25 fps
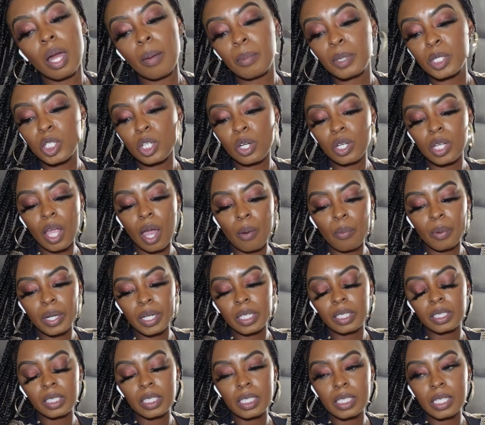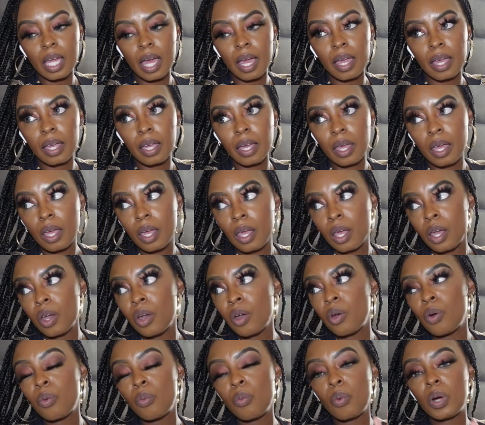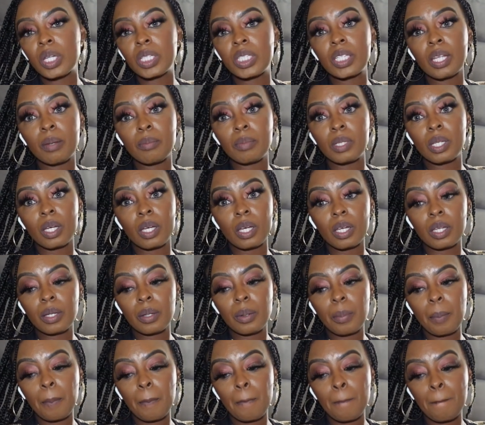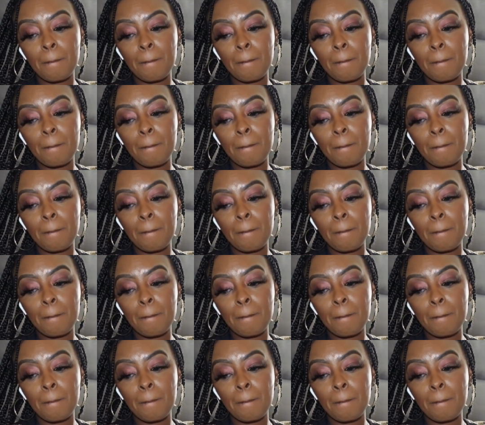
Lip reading: show y'all what it looks like once I'm done.